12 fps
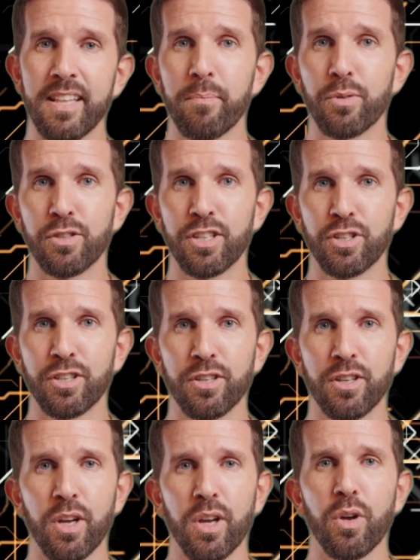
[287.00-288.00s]
that position,
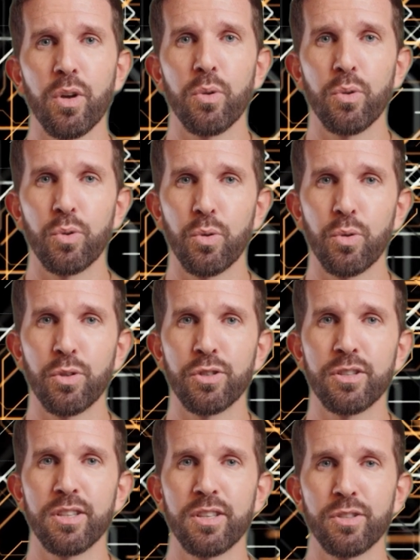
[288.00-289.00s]

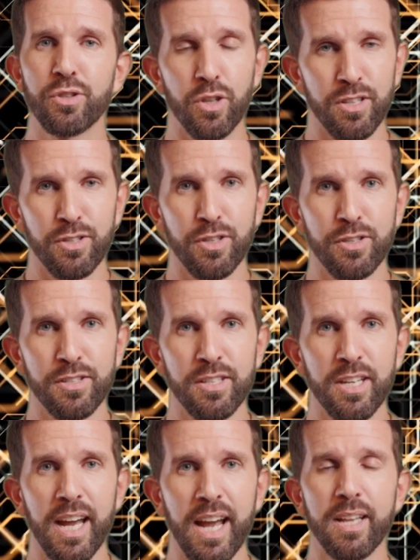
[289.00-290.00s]
rules, structures,
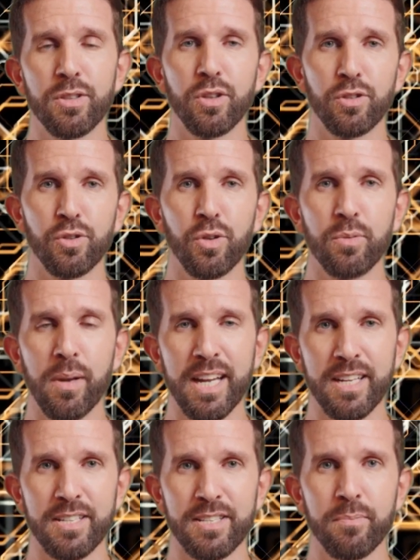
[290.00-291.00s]
and control
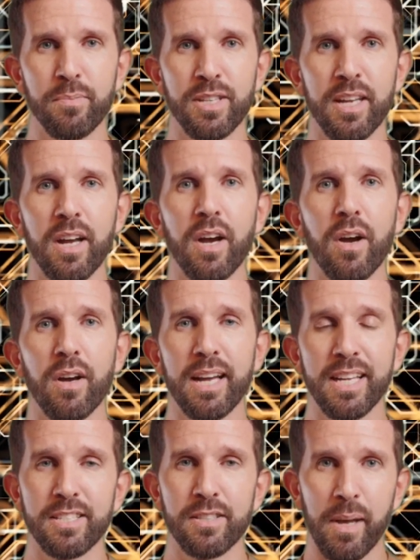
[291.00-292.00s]
mechanisms are
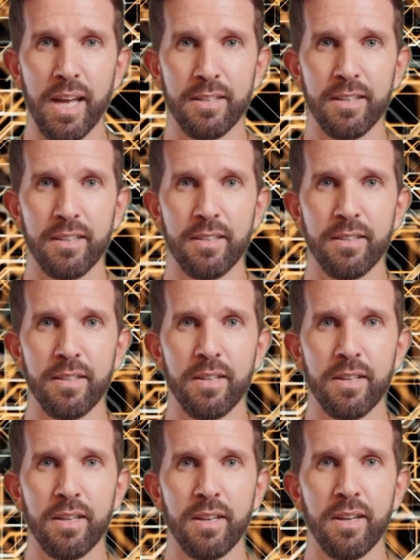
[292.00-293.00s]
expanded.
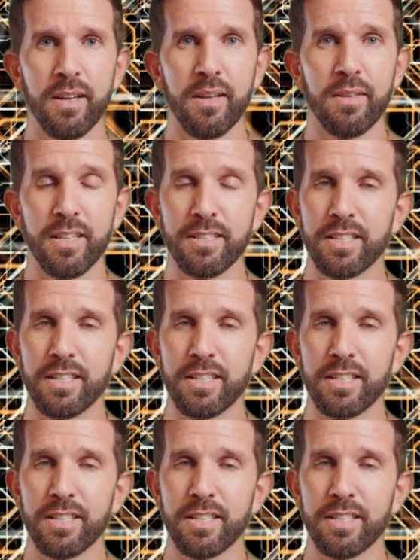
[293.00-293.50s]
This